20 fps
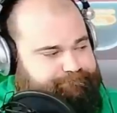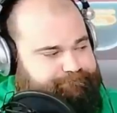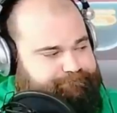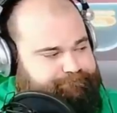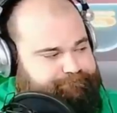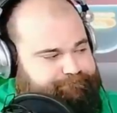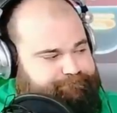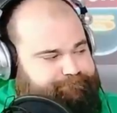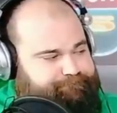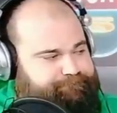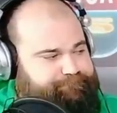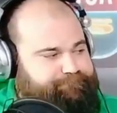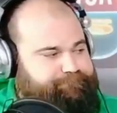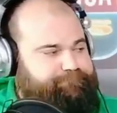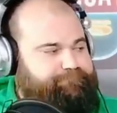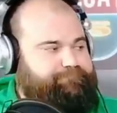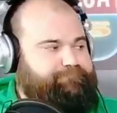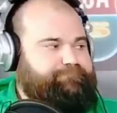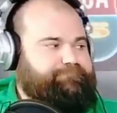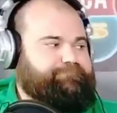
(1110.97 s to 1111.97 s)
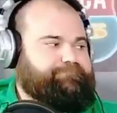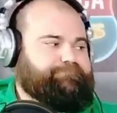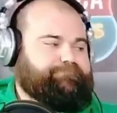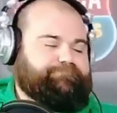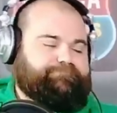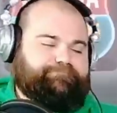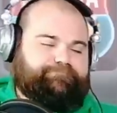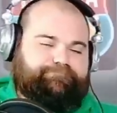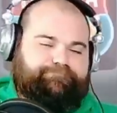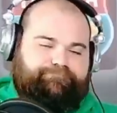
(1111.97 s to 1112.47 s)

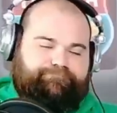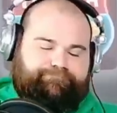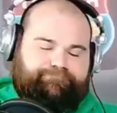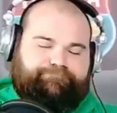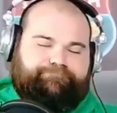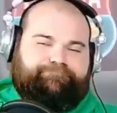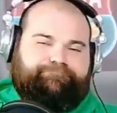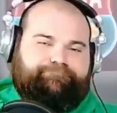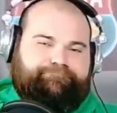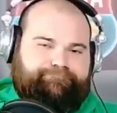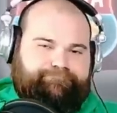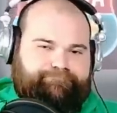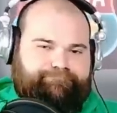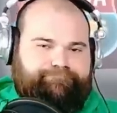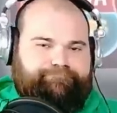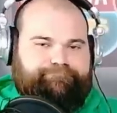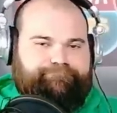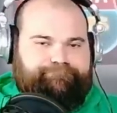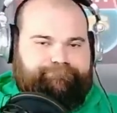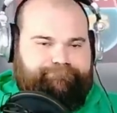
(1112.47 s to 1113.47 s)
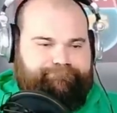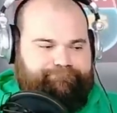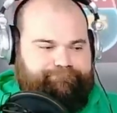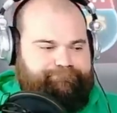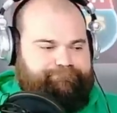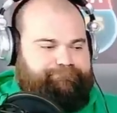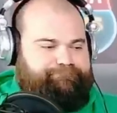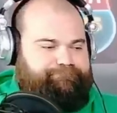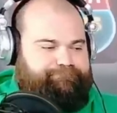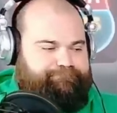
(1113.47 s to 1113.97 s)

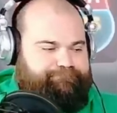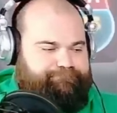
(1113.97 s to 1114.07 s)
(not speaking)